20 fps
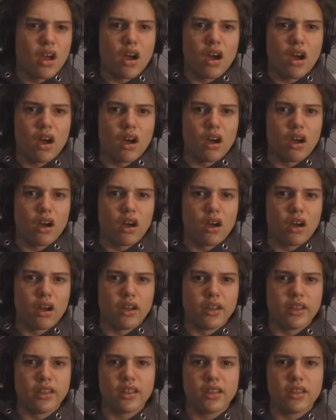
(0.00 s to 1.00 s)

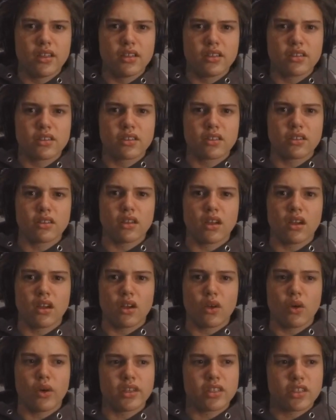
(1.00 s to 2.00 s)
It is
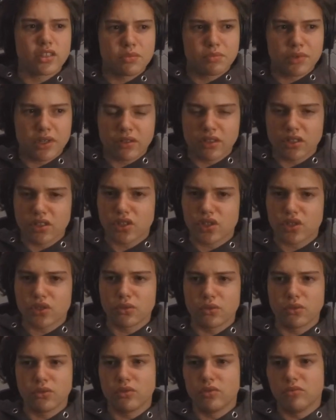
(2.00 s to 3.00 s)
quite
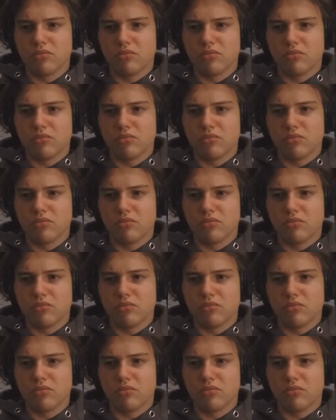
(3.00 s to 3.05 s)
spiritual,